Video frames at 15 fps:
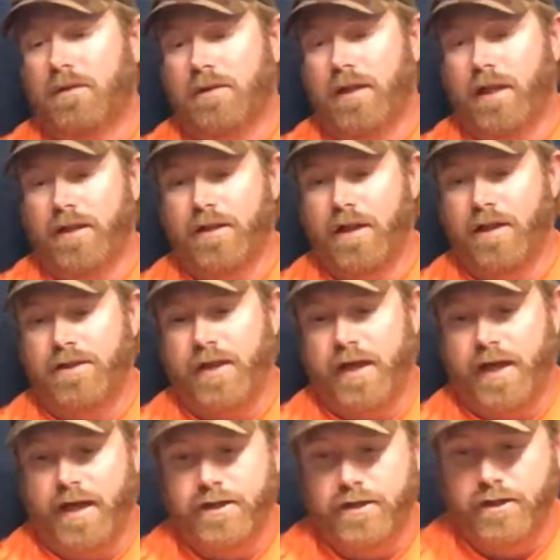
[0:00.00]
Now another
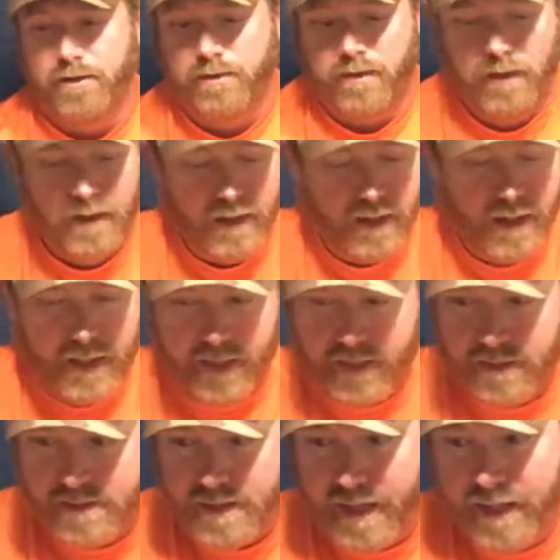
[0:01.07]
thing I do
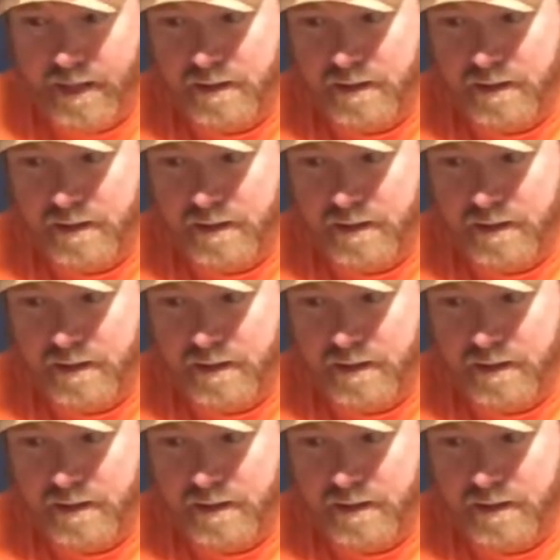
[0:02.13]
is I